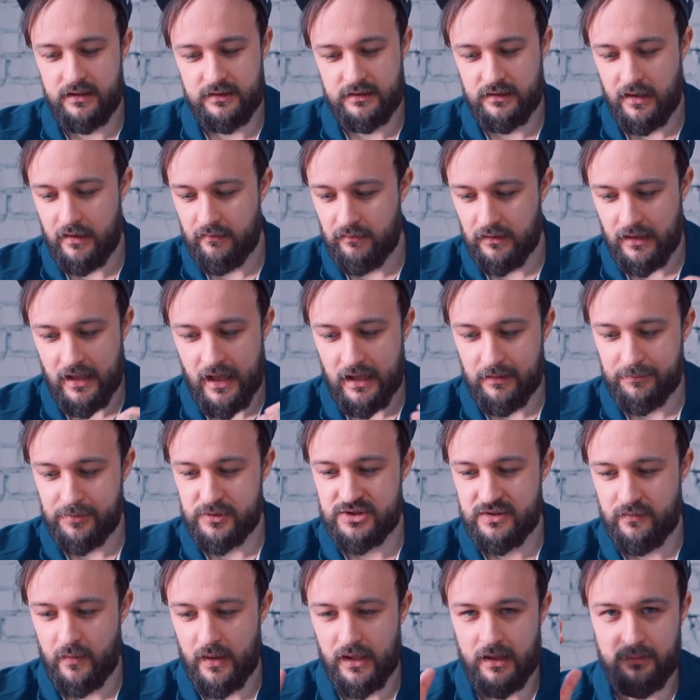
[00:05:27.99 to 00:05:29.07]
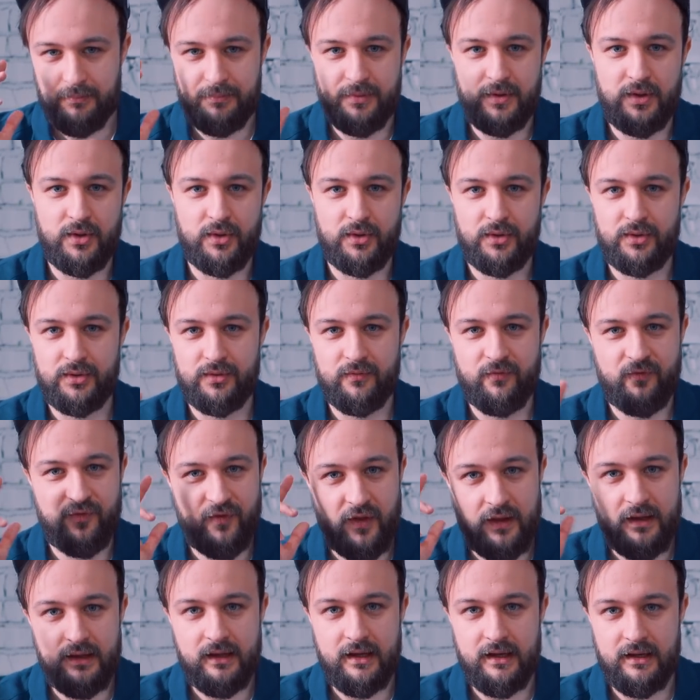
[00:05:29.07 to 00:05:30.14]
It will help you develop your
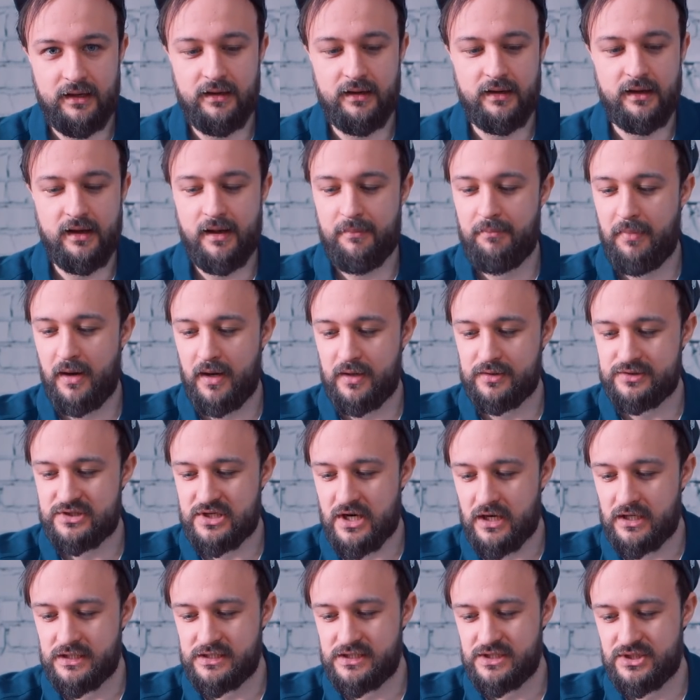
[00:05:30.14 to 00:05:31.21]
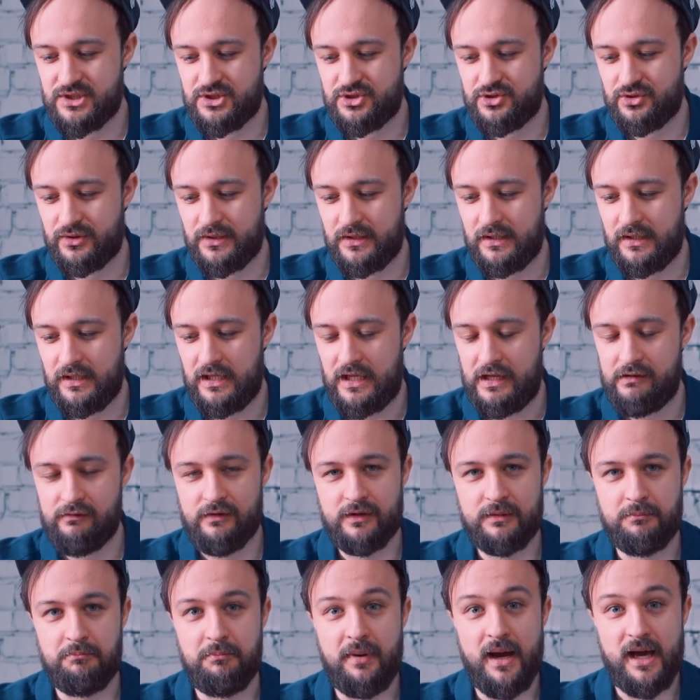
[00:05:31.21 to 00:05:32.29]
thinking about cardistry
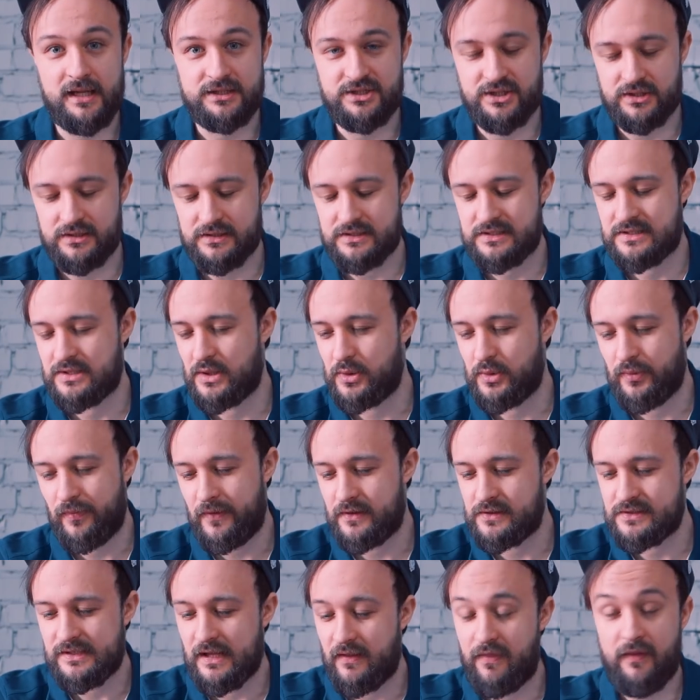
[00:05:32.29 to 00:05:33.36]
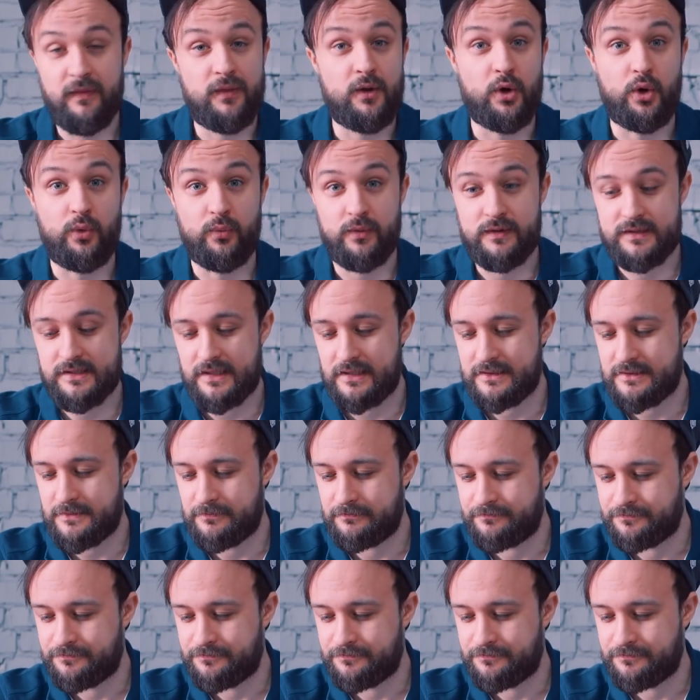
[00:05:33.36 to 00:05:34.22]
even better, so there's nothing wrong with that.